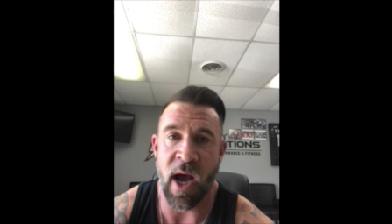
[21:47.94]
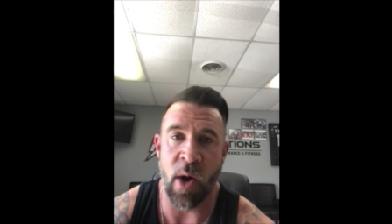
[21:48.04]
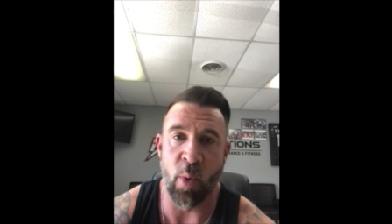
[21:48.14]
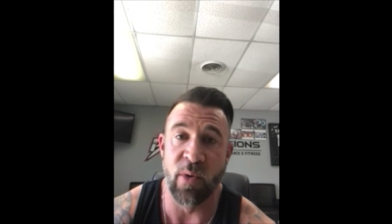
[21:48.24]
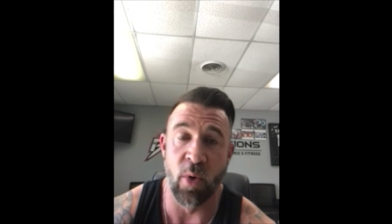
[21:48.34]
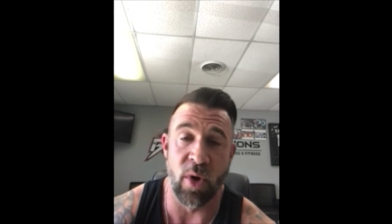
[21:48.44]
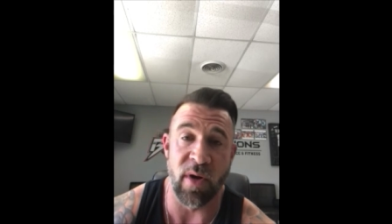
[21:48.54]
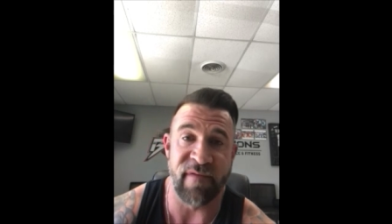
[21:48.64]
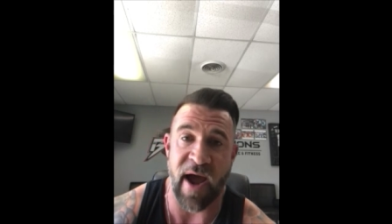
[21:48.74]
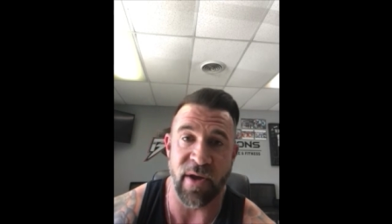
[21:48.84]
We will
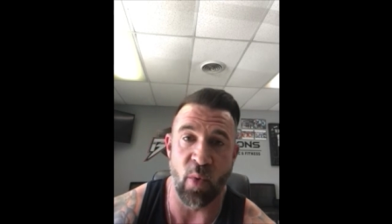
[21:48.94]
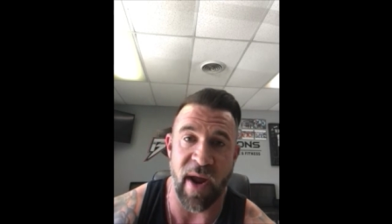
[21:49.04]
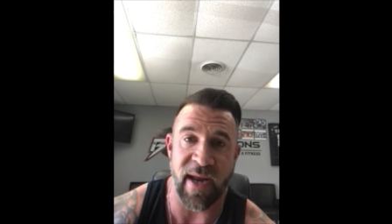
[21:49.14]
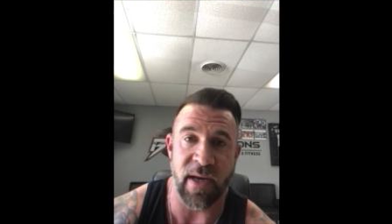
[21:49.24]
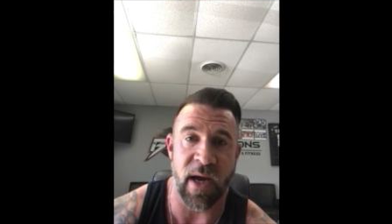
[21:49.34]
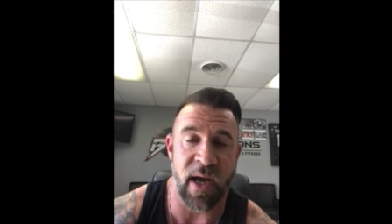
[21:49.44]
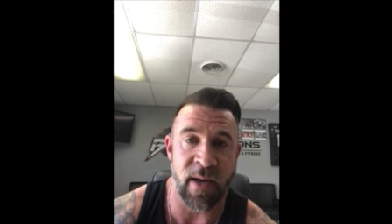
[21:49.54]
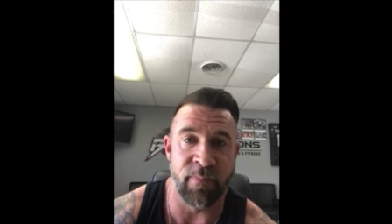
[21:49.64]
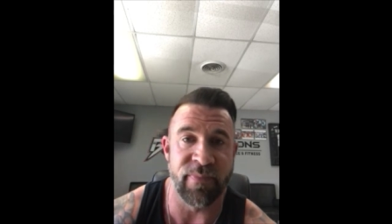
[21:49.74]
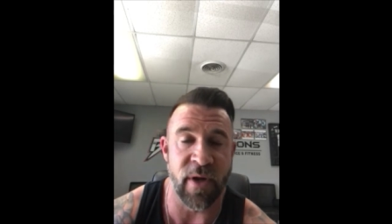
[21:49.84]
evaluate
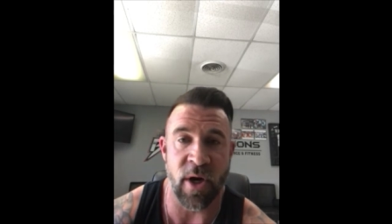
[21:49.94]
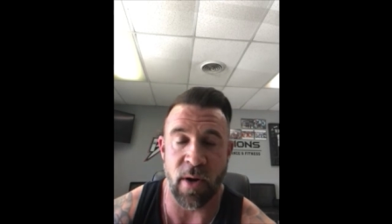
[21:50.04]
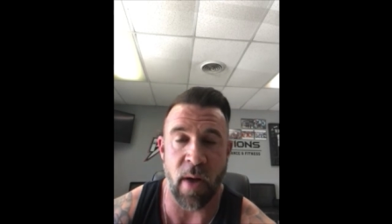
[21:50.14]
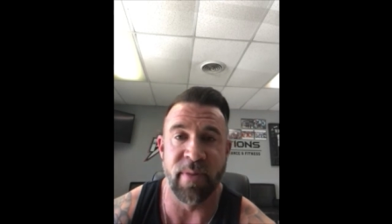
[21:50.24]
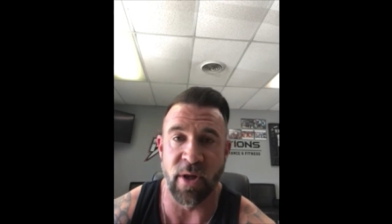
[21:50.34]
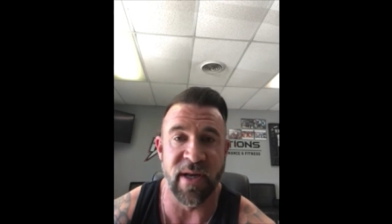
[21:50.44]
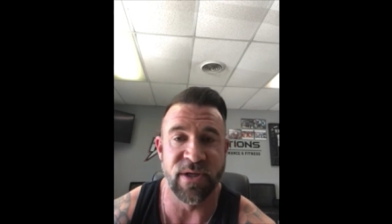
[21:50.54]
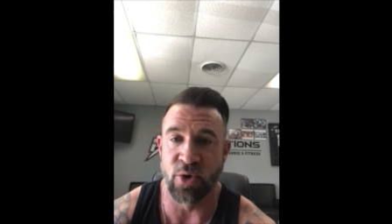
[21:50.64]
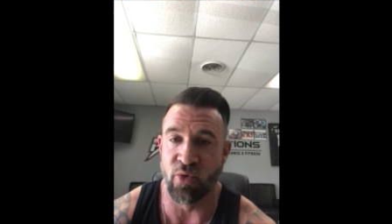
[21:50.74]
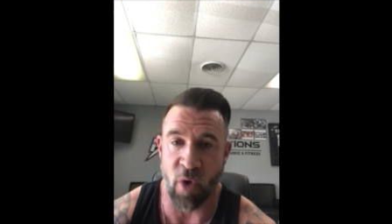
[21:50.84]
their ability
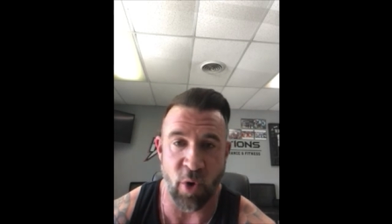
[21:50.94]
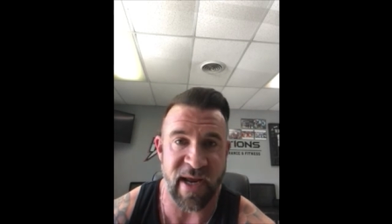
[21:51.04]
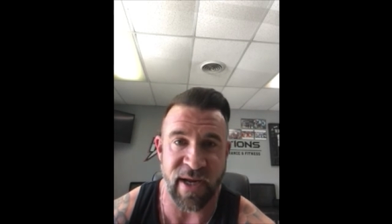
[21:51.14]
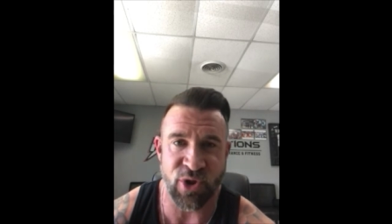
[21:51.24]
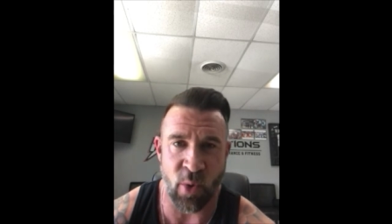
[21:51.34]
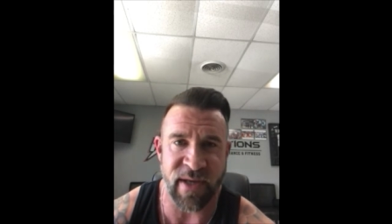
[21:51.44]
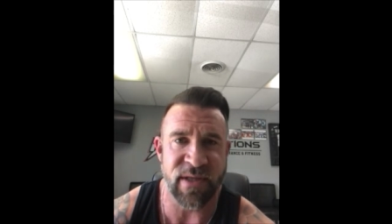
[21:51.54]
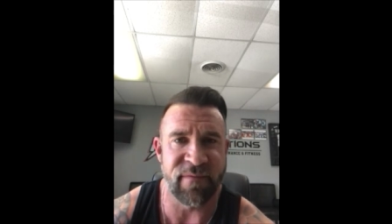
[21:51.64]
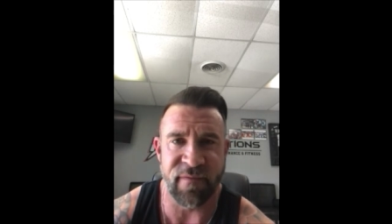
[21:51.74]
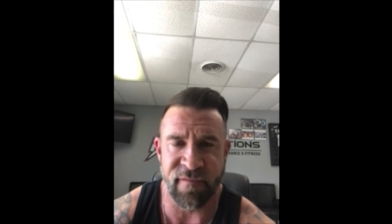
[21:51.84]
to rotate
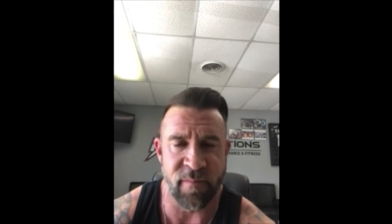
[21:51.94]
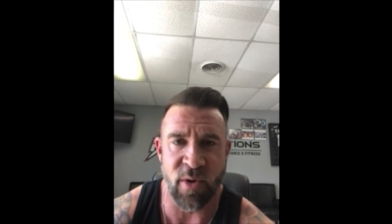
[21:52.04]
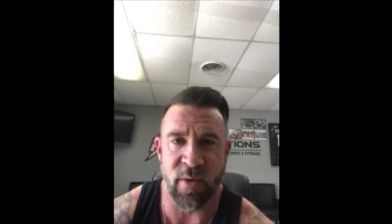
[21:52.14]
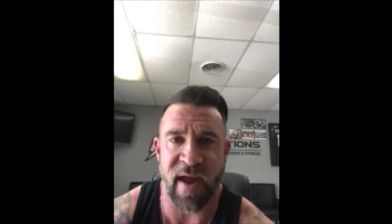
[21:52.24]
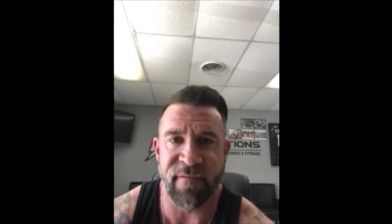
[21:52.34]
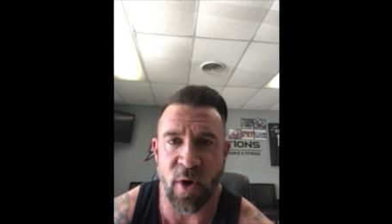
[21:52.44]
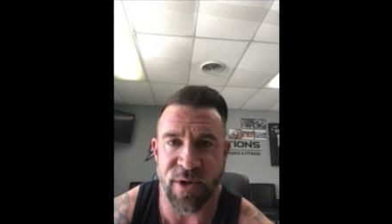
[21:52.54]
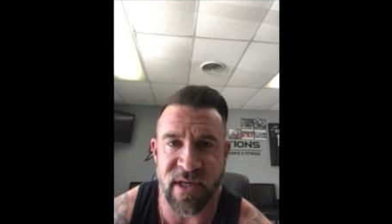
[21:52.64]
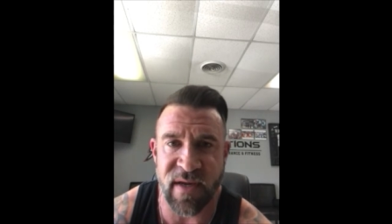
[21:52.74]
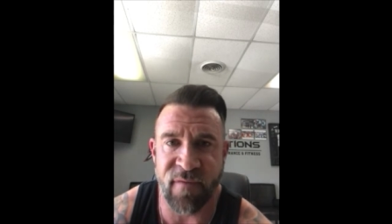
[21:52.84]
joints. If you're familiar with
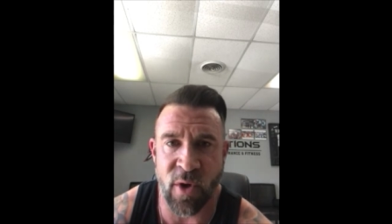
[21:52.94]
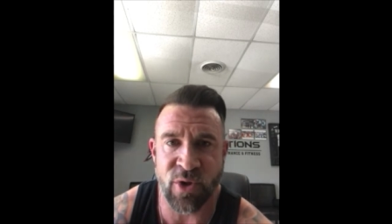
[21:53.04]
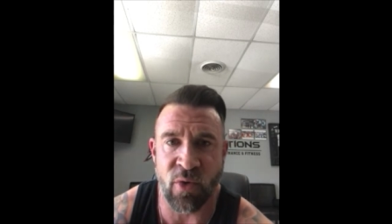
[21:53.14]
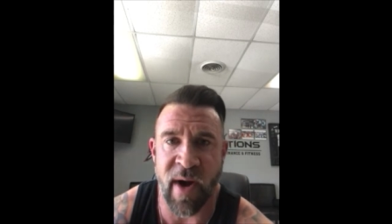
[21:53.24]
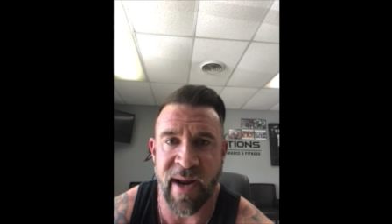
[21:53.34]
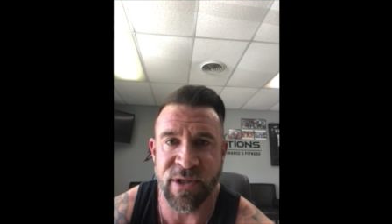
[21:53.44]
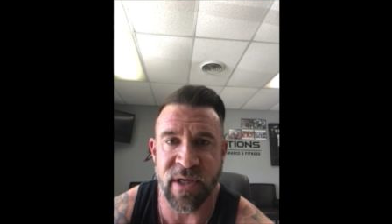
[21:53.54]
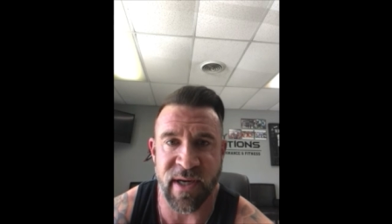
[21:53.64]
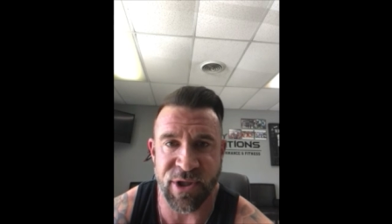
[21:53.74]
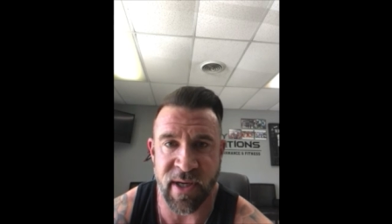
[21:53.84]
FRC, functional range
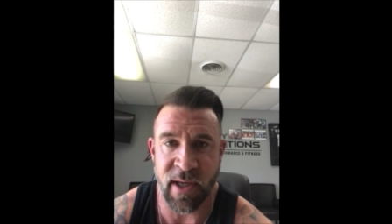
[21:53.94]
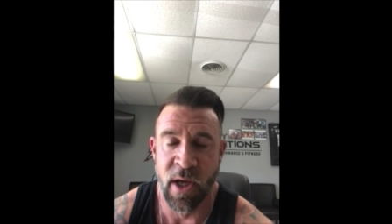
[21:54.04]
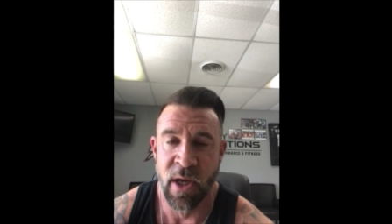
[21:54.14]
conditioning.